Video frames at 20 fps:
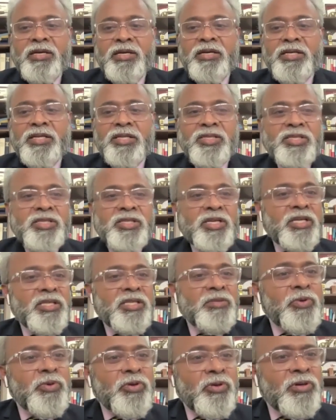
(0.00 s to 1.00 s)
uh,
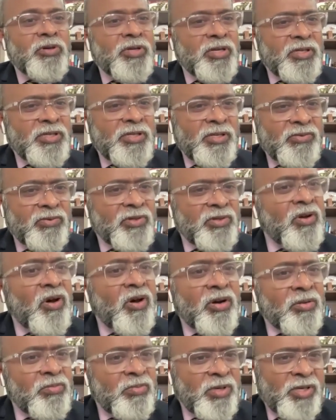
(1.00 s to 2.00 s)
discharge bureaucracy was
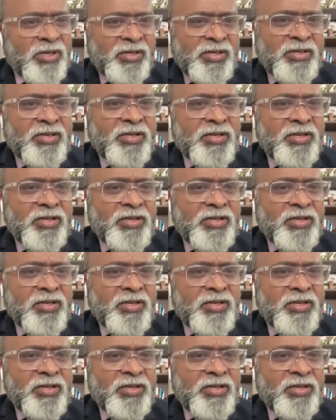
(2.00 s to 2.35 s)
horrible